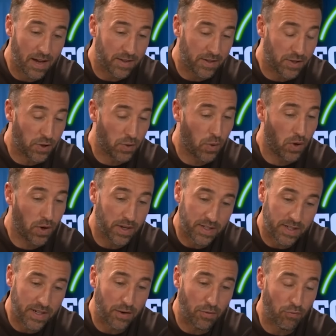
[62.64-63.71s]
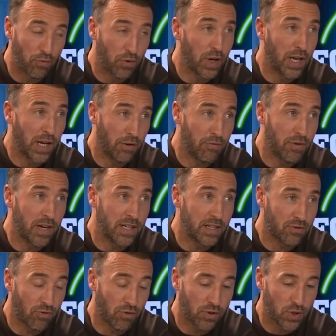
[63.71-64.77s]
and do you know what? He's in a really, really
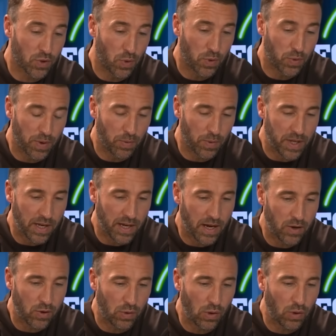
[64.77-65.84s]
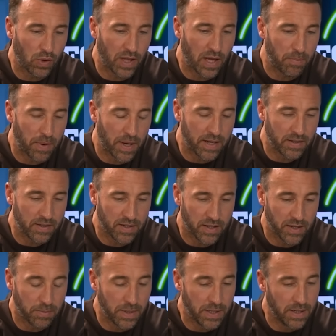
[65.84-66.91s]
strong squad. When you get a good look at that Bayern
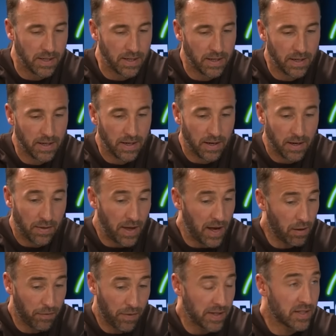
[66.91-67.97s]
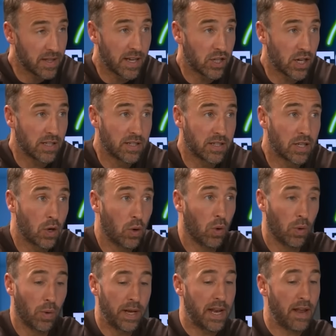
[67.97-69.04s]
team, they'll fancy their chances to go all
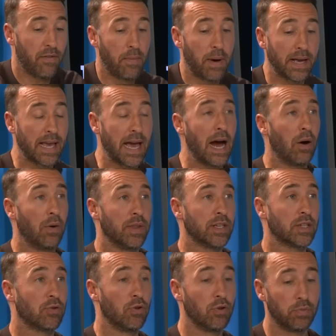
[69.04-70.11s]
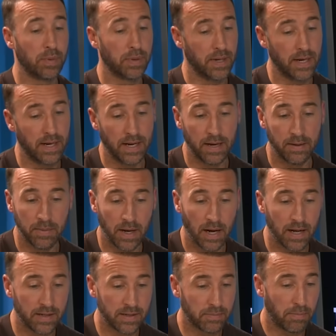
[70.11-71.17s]
the way. Never mind, get out of this group.
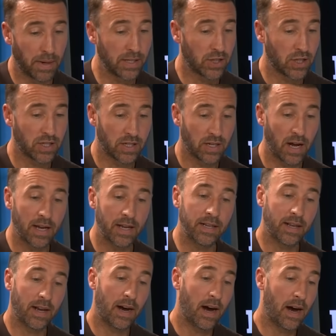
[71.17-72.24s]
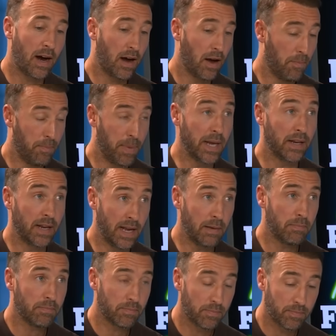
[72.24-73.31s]
And Manchester United are a big name,